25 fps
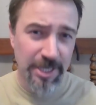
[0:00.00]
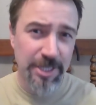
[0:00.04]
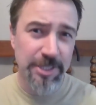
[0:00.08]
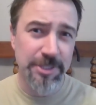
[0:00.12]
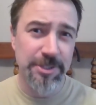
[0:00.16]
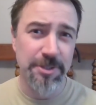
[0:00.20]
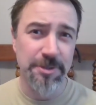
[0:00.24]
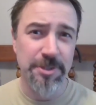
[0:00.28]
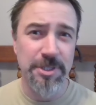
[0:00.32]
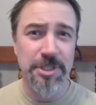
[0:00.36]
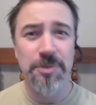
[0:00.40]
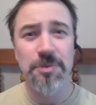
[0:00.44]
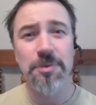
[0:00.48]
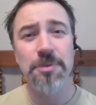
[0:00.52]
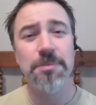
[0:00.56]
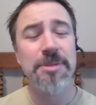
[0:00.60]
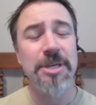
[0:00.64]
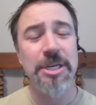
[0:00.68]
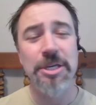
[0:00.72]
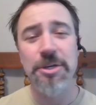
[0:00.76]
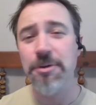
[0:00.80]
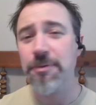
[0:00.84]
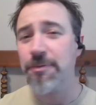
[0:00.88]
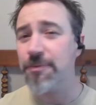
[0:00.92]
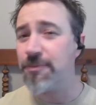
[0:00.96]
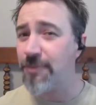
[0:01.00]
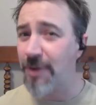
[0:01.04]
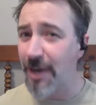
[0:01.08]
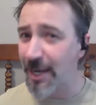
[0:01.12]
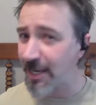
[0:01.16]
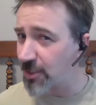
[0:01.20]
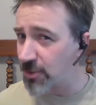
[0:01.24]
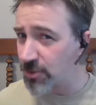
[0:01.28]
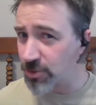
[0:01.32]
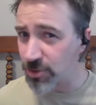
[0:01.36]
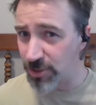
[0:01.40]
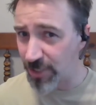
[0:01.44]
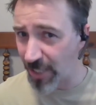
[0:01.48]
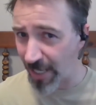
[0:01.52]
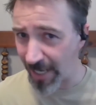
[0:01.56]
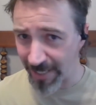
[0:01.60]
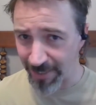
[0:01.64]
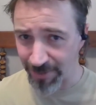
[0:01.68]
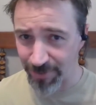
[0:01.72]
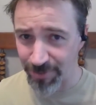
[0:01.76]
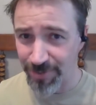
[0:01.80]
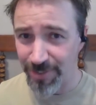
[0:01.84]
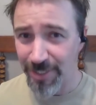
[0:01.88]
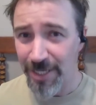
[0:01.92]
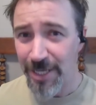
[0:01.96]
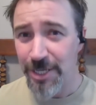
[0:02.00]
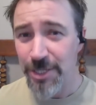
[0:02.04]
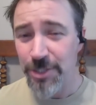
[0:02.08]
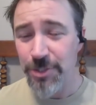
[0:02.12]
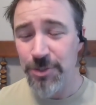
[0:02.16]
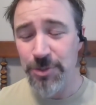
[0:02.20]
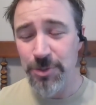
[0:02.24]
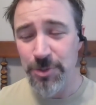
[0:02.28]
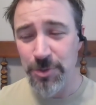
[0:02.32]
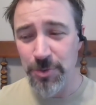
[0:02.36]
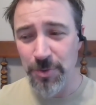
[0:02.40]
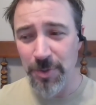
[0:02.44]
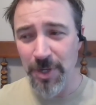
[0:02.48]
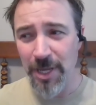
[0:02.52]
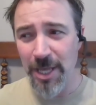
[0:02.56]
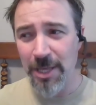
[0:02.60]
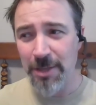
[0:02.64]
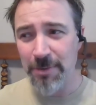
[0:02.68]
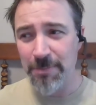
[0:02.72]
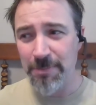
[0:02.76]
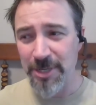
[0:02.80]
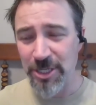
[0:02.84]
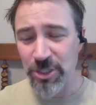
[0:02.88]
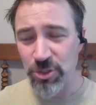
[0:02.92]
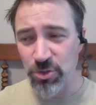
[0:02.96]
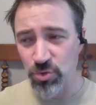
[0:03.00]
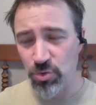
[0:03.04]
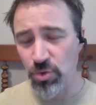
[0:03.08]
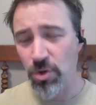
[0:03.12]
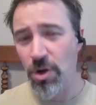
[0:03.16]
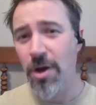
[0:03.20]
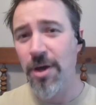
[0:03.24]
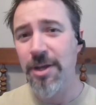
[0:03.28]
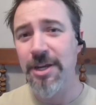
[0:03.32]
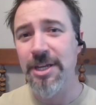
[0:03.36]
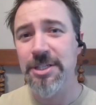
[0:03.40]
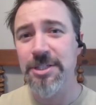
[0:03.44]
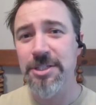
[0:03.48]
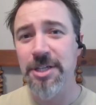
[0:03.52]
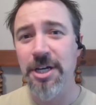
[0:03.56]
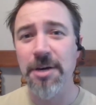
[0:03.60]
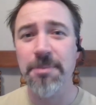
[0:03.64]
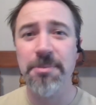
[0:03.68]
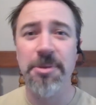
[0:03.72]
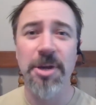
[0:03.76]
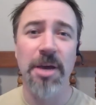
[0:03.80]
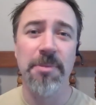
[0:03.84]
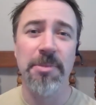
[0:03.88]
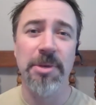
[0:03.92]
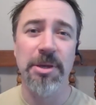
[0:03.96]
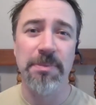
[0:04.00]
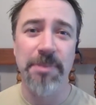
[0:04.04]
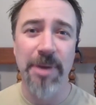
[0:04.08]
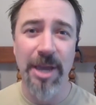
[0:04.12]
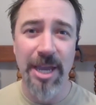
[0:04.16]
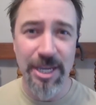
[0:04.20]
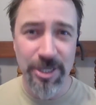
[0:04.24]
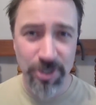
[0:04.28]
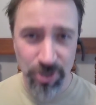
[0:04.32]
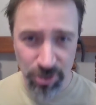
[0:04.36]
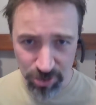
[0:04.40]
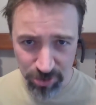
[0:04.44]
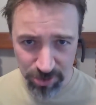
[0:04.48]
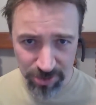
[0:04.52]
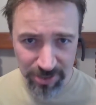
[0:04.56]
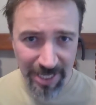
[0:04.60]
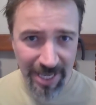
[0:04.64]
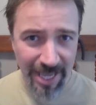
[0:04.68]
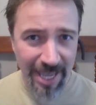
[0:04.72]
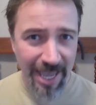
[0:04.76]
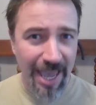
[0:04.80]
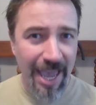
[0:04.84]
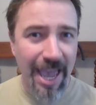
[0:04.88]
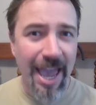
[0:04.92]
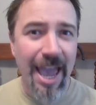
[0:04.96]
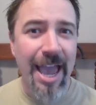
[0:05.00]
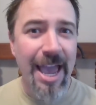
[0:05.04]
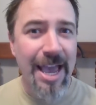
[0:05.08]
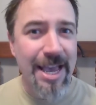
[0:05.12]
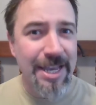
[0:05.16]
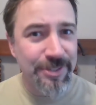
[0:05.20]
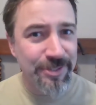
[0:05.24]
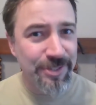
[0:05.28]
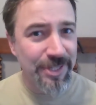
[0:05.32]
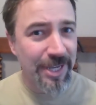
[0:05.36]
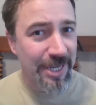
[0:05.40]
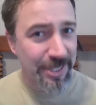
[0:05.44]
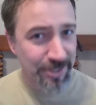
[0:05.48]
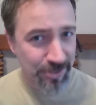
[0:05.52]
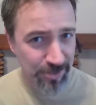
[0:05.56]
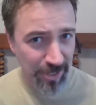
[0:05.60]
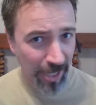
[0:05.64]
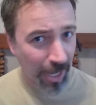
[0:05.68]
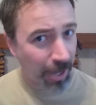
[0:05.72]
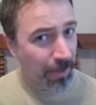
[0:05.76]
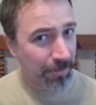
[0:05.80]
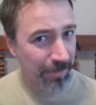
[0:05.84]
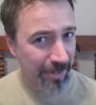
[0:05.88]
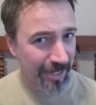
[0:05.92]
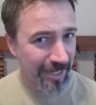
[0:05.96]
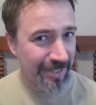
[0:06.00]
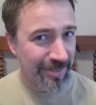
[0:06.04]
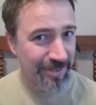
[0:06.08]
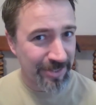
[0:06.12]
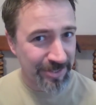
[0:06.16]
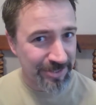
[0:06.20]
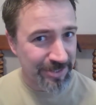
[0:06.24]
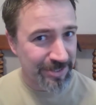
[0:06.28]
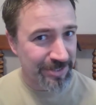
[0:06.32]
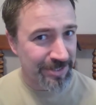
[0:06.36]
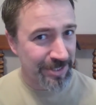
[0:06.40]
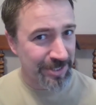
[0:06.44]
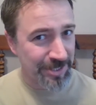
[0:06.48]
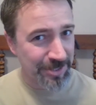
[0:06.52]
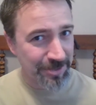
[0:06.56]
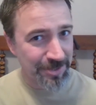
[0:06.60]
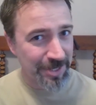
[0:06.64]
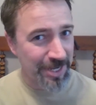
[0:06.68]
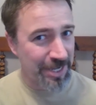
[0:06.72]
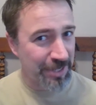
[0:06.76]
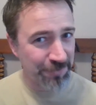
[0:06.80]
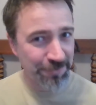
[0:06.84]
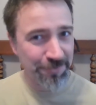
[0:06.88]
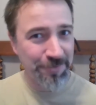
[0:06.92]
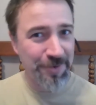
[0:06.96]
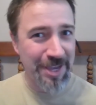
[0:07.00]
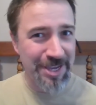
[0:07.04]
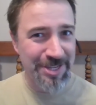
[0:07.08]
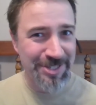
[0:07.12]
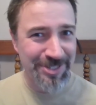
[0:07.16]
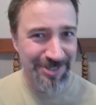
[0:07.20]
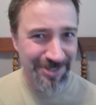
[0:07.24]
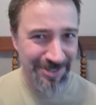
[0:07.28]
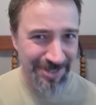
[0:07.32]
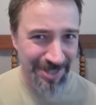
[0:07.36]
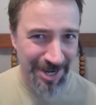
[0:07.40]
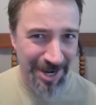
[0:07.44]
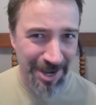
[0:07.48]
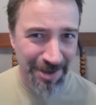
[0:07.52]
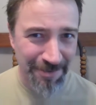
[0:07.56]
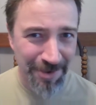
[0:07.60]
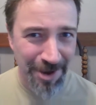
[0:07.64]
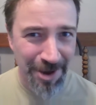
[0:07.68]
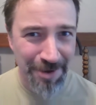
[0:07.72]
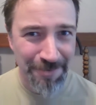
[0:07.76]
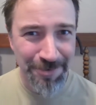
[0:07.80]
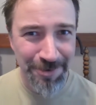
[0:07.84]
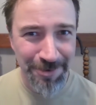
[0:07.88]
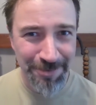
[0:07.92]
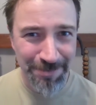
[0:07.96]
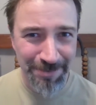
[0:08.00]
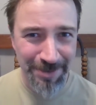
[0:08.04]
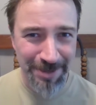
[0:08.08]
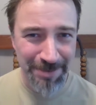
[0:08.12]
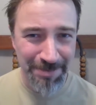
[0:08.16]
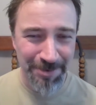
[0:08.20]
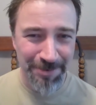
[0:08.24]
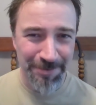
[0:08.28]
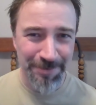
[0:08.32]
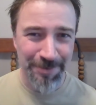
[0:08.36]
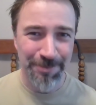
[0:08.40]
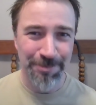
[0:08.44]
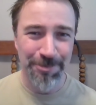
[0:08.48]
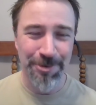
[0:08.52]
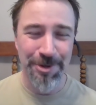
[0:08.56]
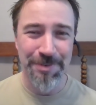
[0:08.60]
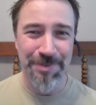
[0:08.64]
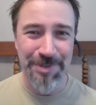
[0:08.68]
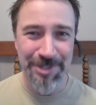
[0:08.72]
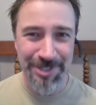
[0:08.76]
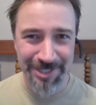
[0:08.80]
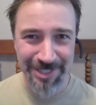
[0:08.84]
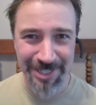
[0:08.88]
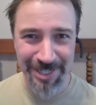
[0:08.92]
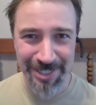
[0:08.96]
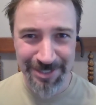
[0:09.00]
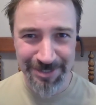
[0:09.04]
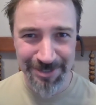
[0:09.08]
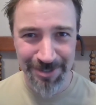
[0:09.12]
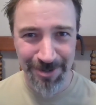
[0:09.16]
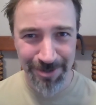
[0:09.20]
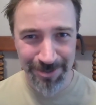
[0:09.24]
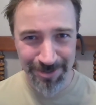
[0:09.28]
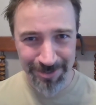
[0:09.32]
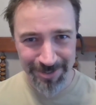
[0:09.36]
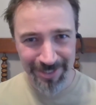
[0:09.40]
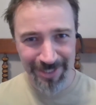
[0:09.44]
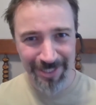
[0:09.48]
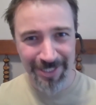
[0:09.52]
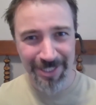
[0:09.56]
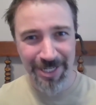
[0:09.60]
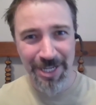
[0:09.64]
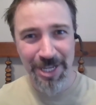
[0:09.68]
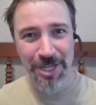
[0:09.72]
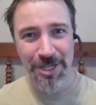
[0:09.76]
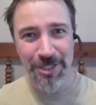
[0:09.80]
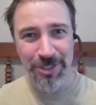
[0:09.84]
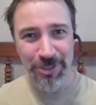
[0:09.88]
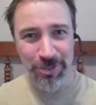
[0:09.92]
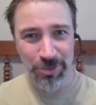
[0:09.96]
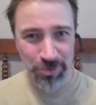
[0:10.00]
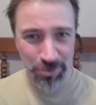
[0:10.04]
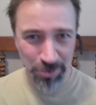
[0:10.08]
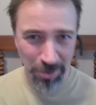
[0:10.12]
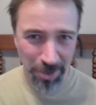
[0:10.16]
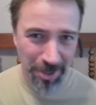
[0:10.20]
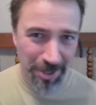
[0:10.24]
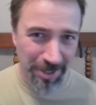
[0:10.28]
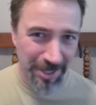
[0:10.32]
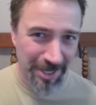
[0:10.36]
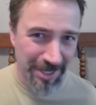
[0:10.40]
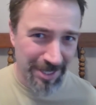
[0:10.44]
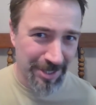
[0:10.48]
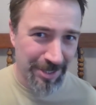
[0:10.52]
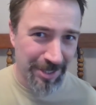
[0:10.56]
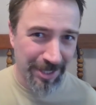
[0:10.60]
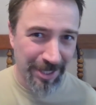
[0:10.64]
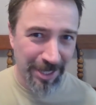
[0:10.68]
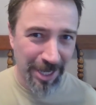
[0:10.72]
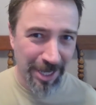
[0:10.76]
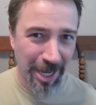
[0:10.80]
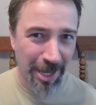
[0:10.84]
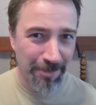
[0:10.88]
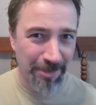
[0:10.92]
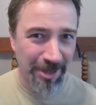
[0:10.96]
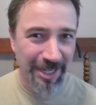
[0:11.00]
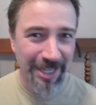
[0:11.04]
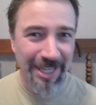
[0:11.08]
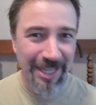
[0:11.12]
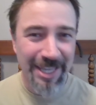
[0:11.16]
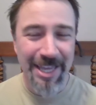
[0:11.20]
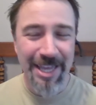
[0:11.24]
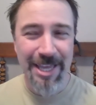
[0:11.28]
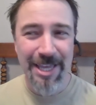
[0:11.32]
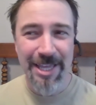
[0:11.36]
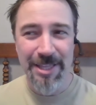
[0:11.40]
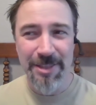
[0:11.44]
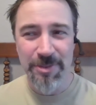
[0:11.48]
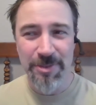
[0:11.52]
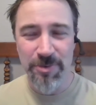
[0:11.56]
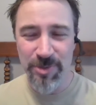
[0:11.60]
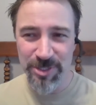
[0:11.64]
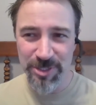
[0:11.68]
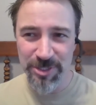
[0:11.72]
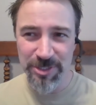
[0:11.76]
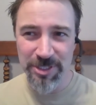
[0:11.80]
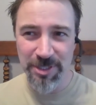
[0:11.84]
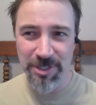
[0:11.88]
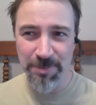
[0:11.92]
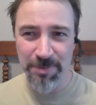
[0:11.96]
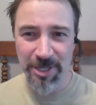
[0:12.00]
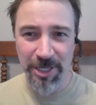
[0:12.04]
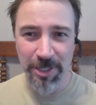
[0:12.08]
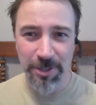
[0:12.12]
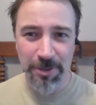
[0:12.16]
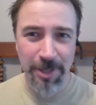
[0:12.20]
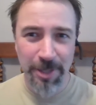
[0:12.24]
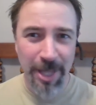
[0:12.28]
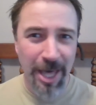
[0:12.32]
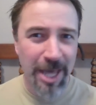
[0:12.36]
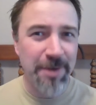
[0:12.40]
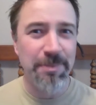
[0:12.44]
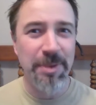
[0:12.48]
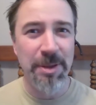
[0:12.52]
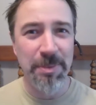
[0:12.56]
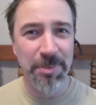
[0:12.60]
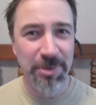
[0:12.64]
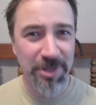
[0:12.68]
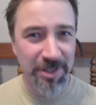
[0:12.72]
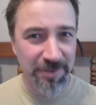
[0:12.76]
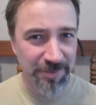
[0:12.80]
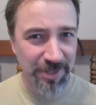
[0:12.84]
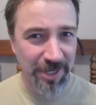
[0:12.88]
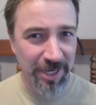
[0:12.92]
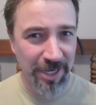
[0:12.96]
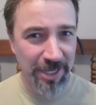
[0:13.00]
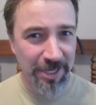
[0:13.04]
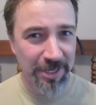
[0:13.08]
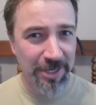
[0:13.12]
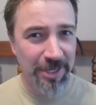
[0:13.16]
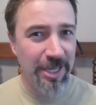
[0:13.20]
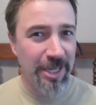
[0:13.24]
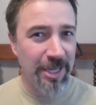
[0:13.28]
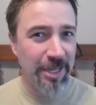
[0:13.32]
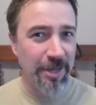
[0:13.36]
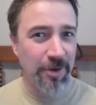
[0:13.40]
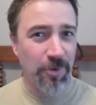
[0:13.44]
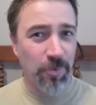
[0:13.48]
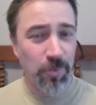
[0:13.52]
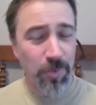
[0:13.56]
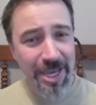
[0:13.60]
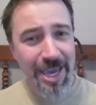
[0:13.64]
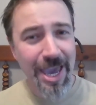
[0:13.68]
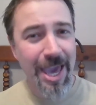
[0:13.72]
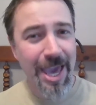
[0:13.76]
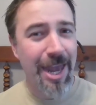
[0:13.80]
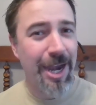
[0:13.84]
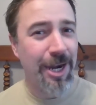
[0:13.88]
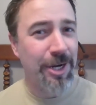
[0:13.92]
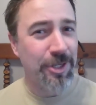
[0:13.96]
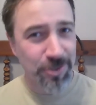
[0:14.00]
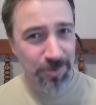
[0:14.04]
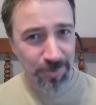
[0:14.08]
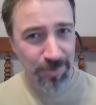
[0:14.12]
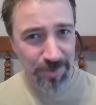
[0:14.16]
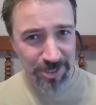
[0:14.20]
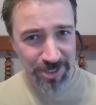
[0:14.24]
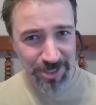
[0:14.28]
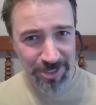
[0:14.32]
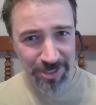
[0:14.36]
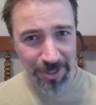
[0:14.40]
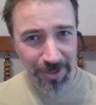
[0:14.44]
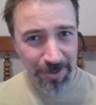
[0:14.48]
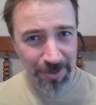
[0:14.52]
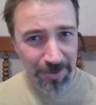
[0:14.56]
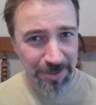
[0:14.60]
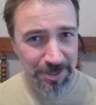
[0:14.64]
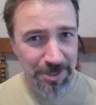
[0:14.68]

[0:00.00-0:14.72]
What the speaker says: So this will be your final chance to be drawn into upcoming pages as a zombie. This is a unique feature that I've offered people for previous Kickstarters to get drawn into the comic, which is something a lot of people have done. We added a twist, though.